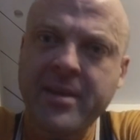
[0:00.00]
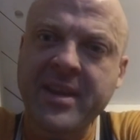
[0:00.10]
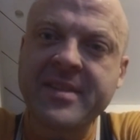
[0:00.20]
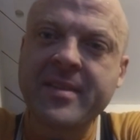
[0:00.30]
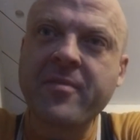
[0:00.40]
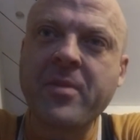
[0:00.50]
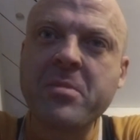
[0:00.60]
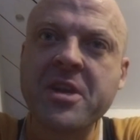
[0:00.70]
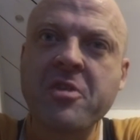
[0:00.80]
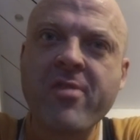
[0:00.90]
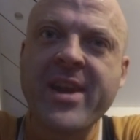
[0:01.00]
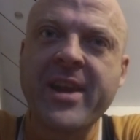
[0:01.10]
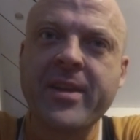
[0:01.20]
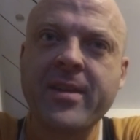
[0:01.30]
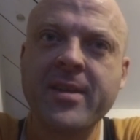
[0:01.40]
guess if I'm going to grade
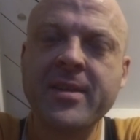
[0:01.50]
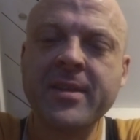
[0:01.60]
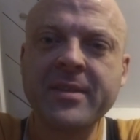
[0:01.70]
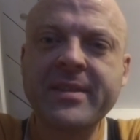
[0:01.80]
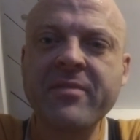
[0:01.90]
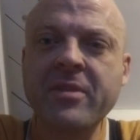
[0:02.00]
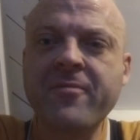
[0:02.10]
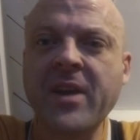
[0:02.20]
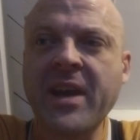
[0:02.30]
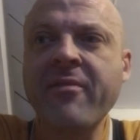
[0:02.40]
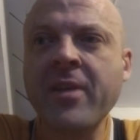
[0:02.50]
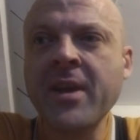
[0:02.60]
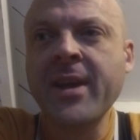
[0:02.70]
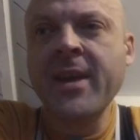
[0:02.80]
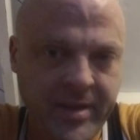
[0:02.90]
it, let's give it 5.
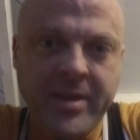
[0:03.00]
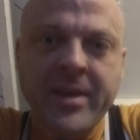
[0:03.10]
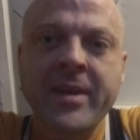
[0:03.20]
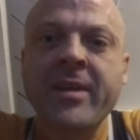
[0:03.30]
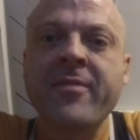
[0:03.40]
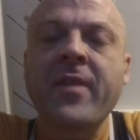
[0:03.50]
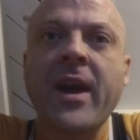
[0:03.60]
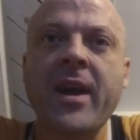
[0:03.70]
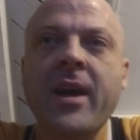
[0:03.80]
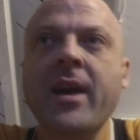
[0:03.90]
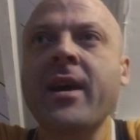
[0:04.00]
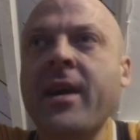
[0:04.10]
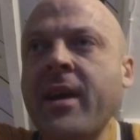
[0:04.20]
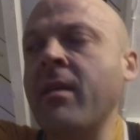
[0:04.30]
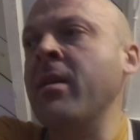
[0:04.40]
No,
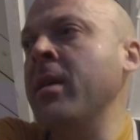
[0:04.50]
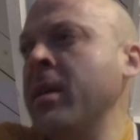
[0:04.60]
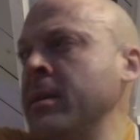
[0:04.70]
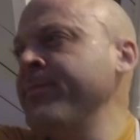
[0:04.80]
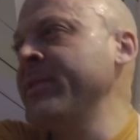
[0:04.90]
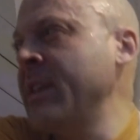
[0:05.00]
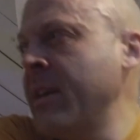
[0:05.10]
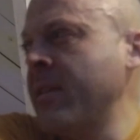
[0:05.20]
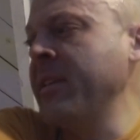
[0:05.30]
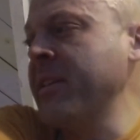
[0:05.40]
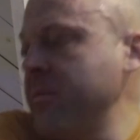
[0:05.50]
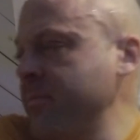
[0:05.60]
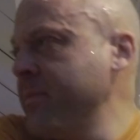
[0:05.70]
I don't like that.